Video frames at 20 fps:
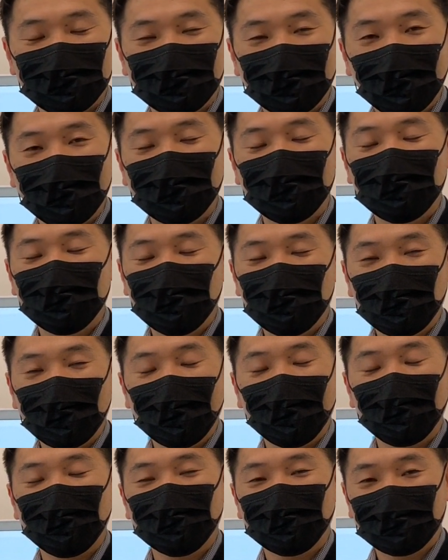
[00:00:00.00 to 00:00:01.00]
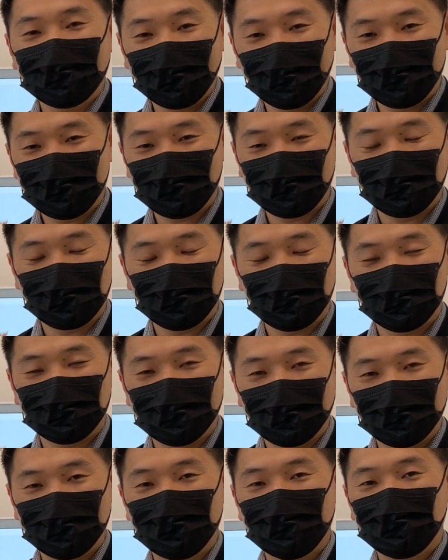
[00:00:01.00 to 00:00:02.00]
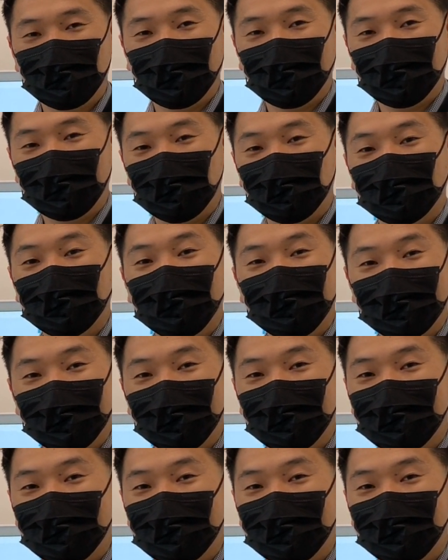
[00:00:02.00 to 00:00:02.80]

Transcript: and it just changed the nature of dentistry completely.